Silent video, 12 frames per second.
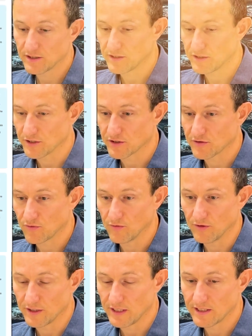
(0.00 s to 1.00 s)
is just all
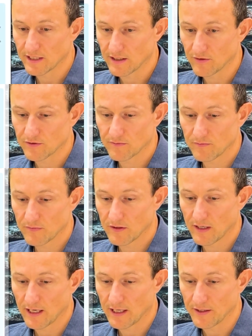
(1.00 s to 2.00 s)
the details.
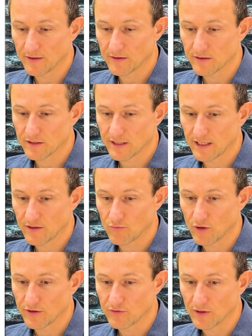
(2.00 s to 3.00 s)
And the second
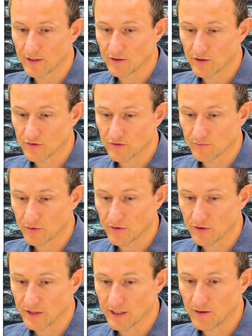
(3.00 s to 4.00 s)
one is where the costs are
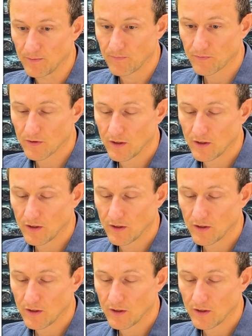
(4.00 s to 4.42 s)
broken down.